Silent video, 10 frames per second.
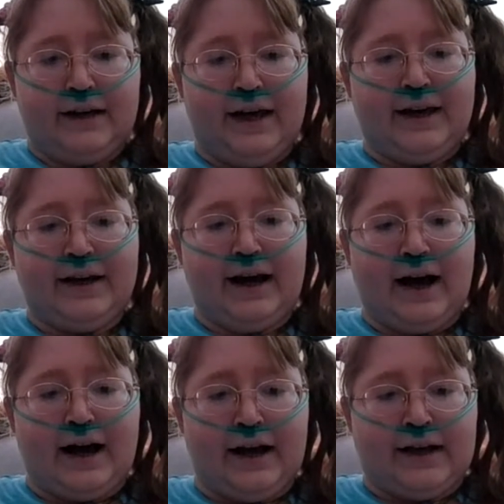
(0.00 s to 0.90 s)
Hey
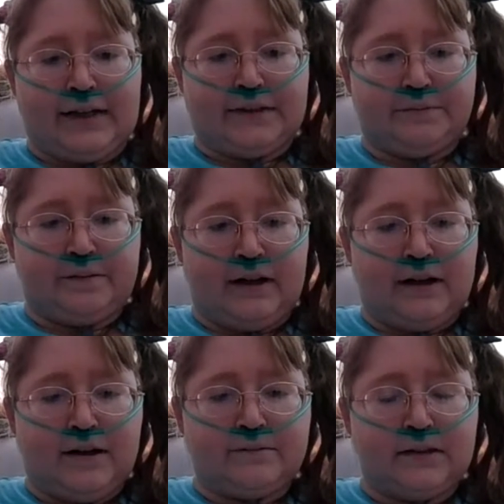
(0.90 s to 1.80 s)
guys,
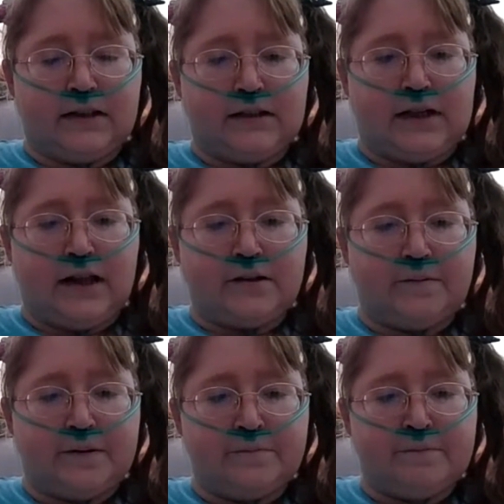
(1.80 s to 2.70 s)
welcome to another
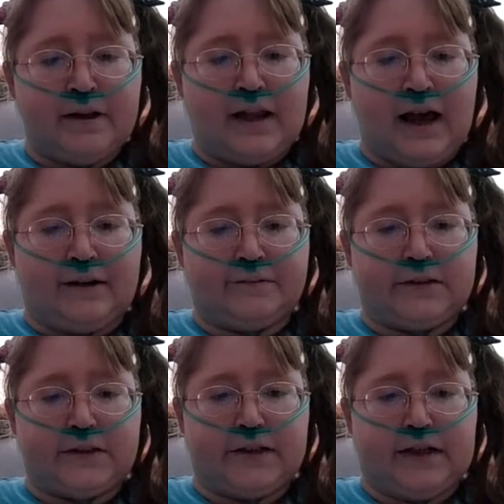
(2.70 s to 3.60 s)
one of my live
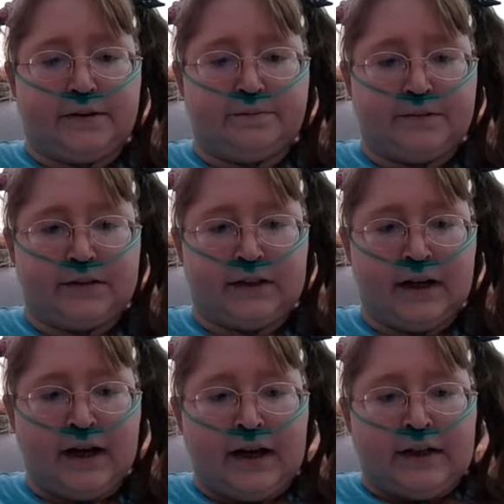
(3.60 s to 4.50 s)
streams.
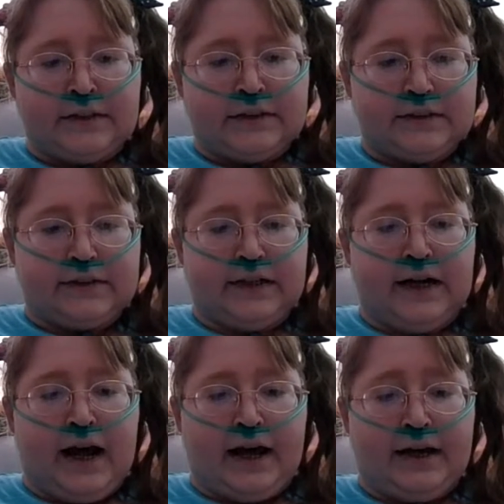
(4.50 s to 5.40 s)

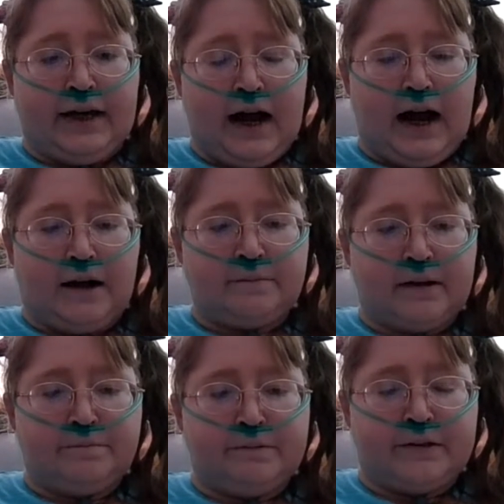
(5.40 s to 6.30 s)
Today I'm
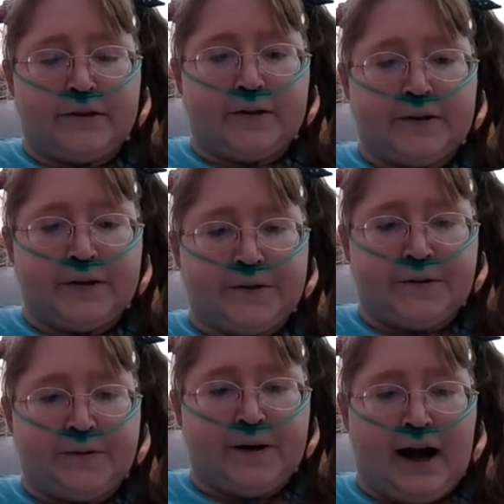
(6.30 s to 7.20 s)
going to be showing
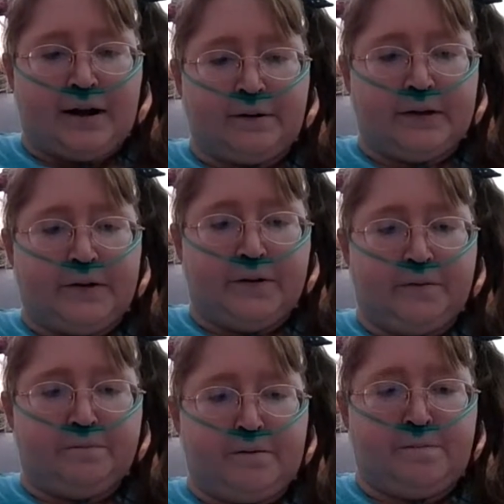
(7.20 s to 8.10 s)
you how I
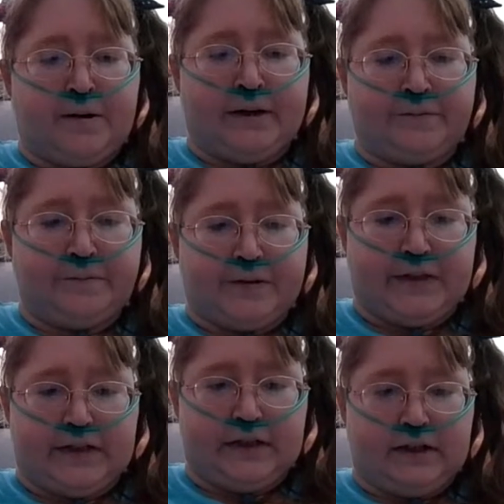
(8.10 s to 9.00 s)
do my morning
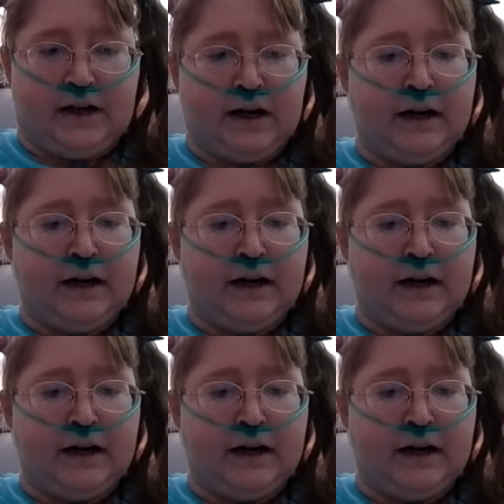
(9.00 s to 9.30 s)
routine.